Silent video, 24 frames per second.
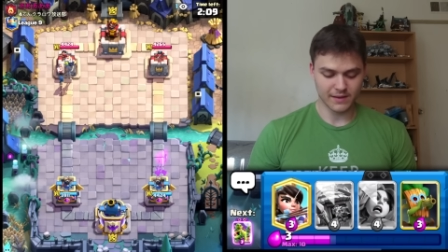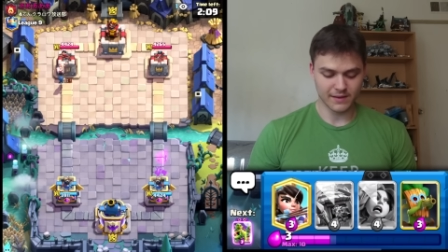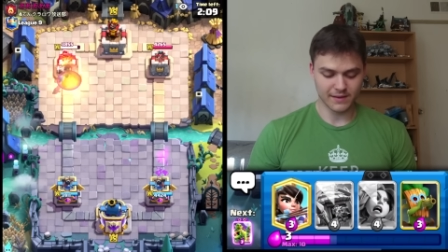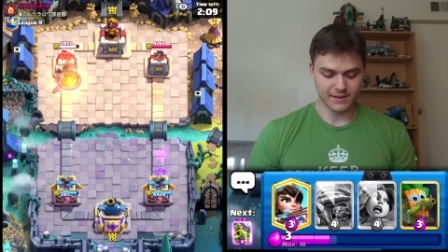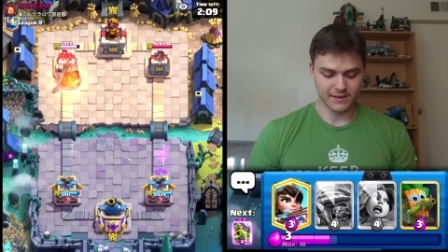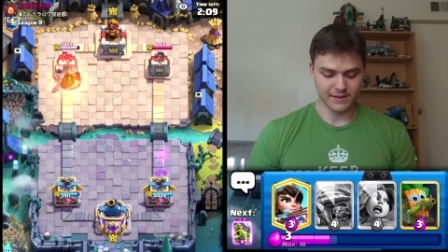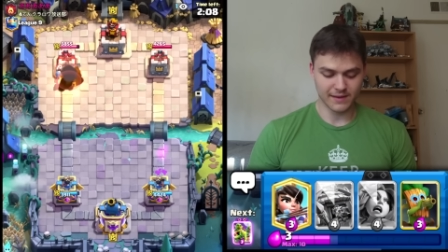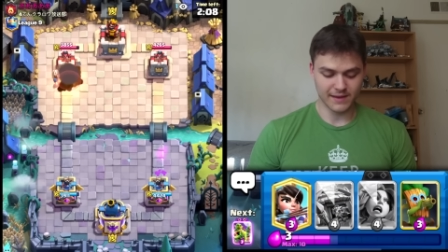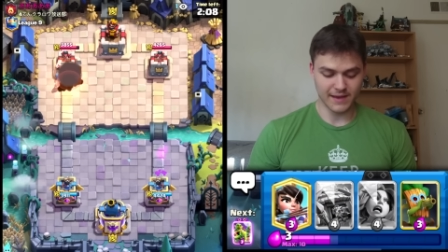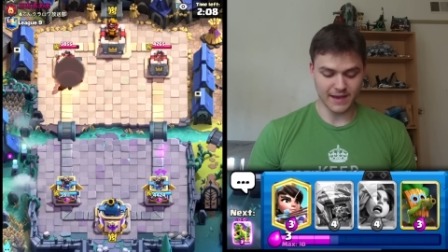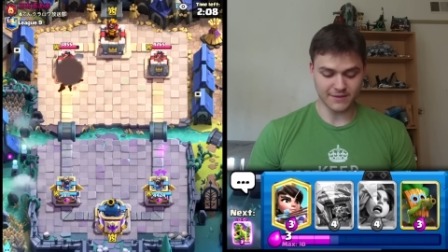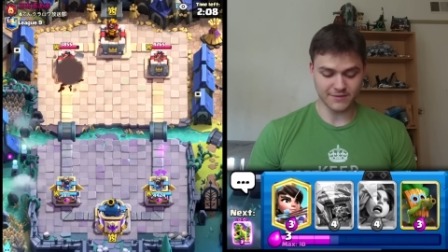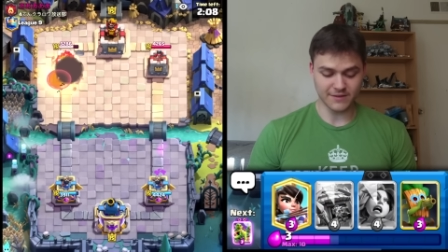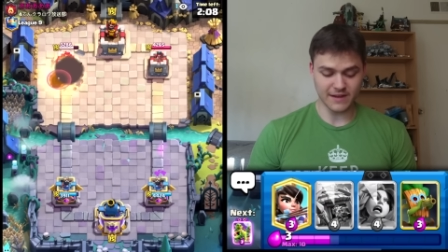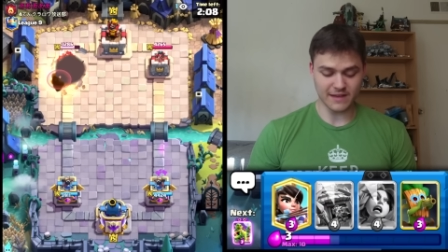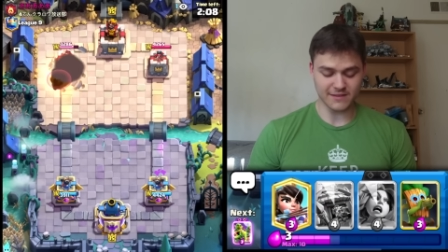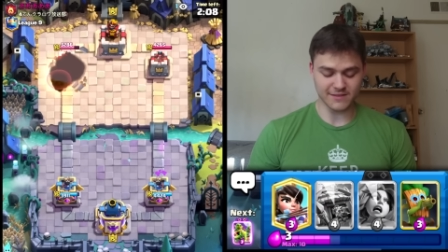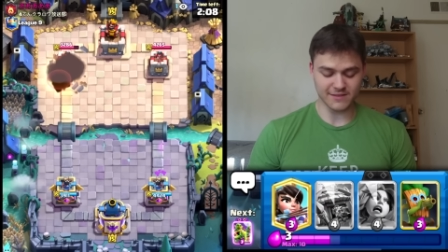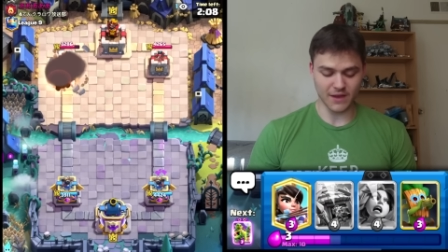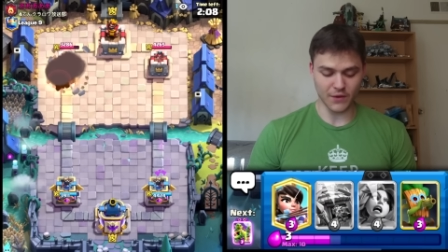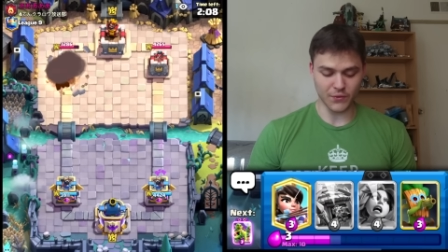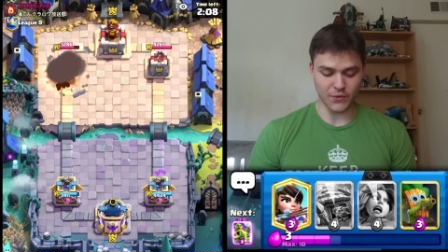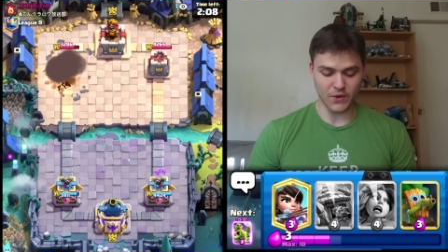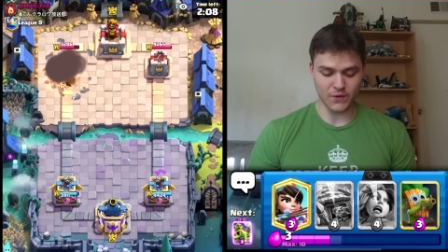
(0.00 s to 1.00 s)
he actually has
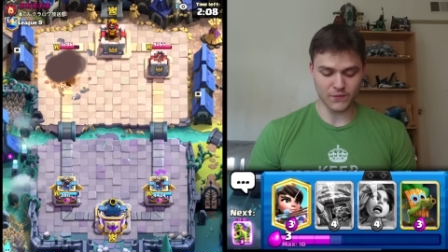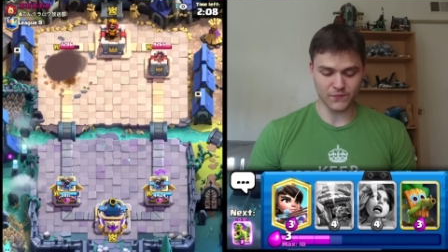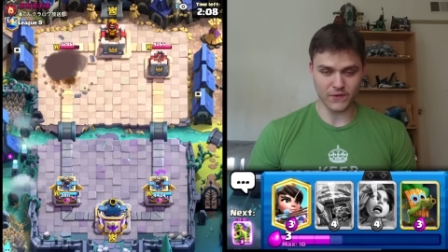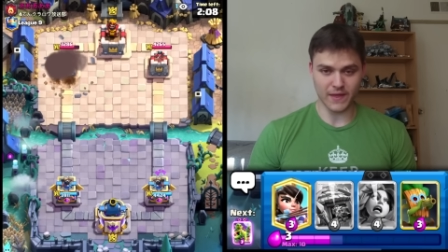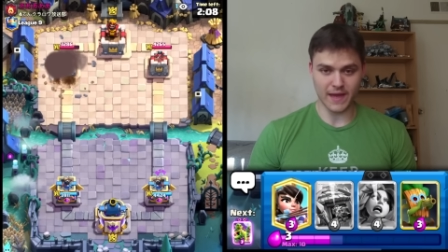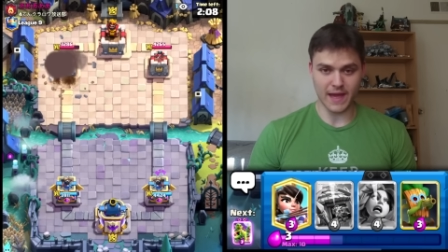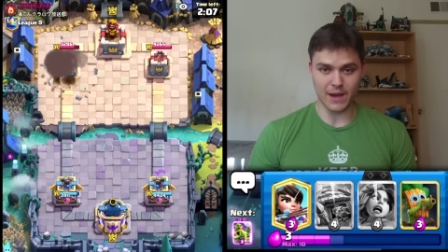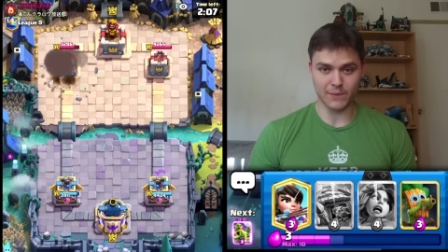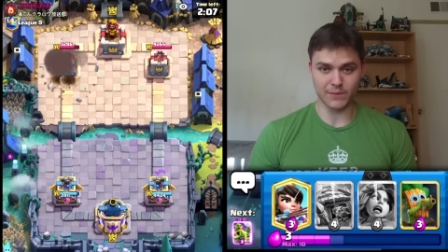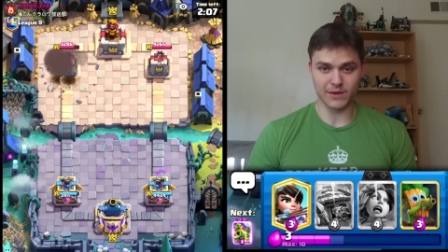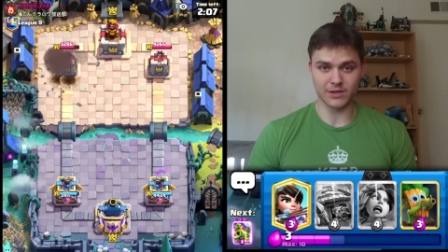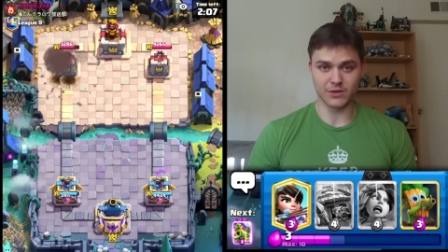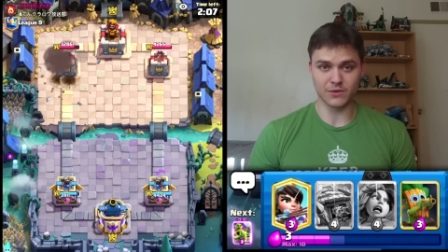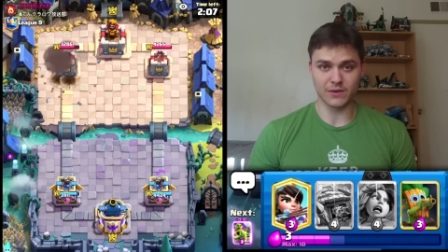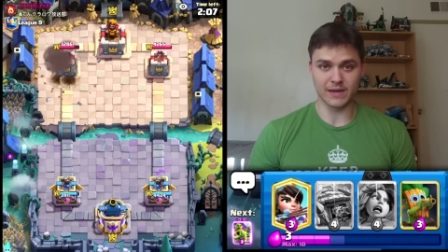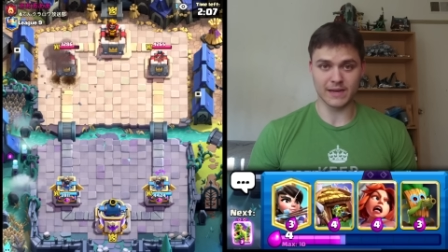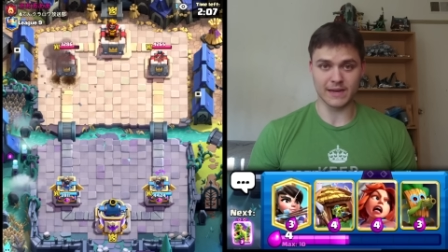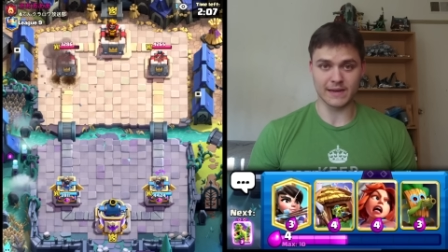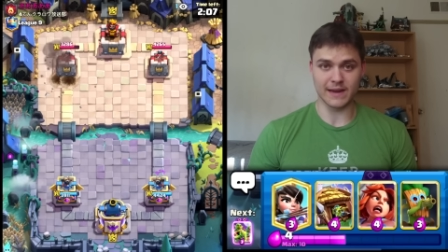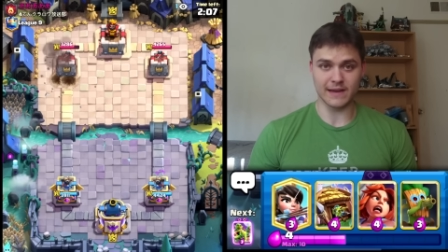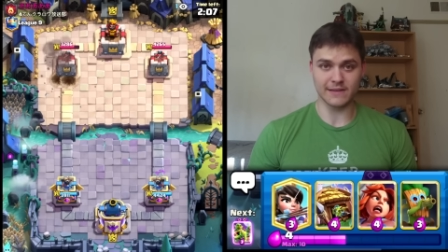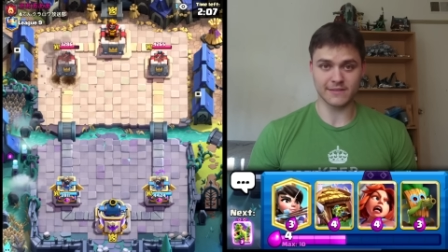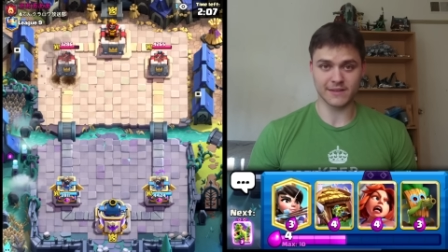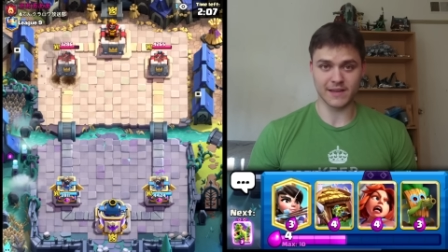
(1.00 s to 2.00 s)
nothing for that, and we do get a
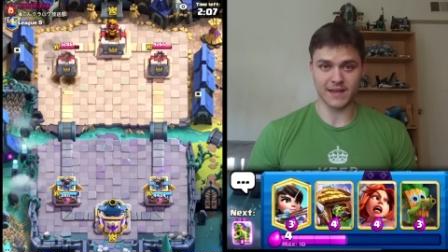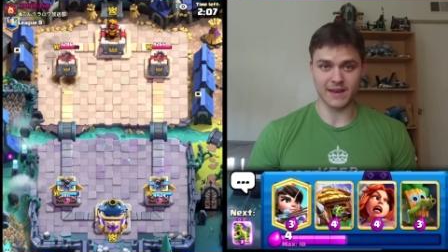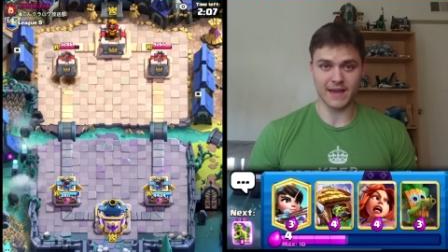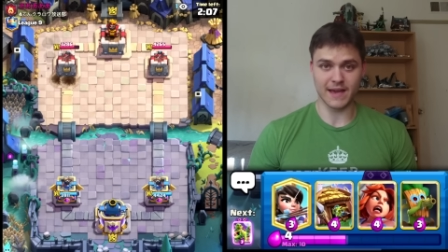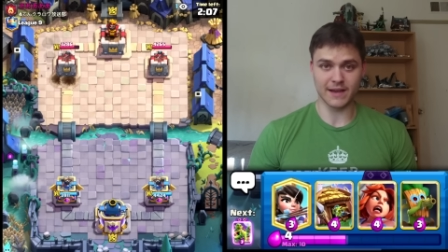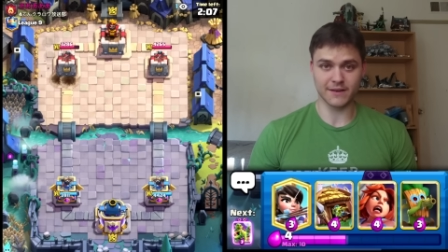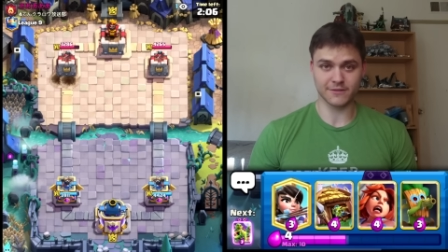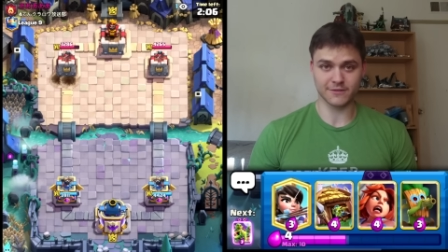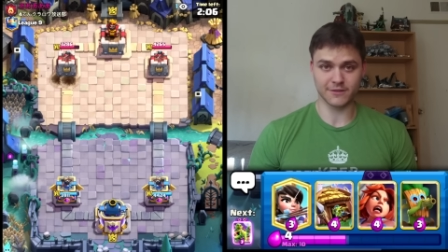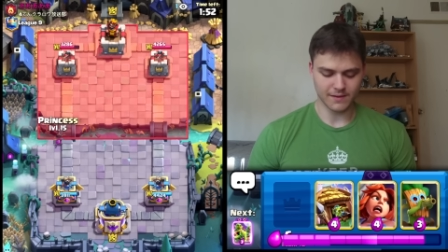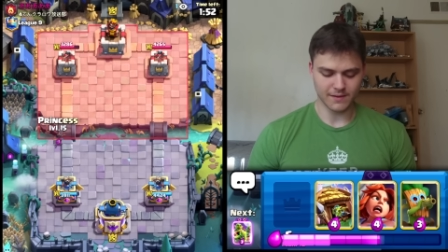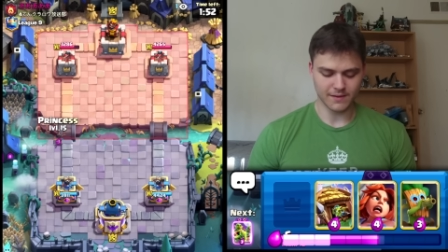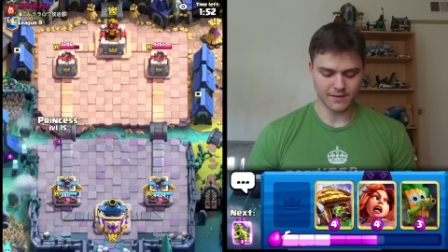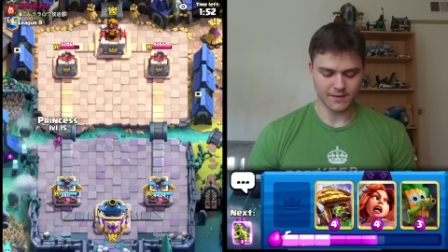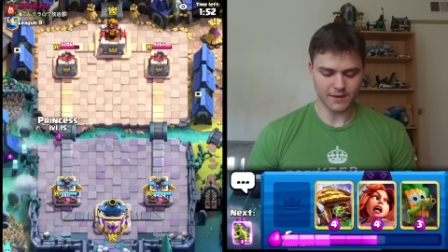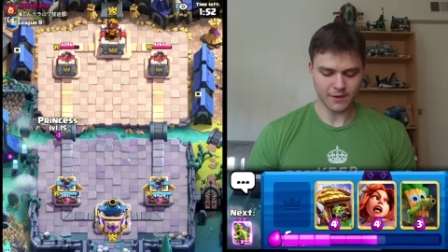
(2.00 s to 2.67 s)
nice connection.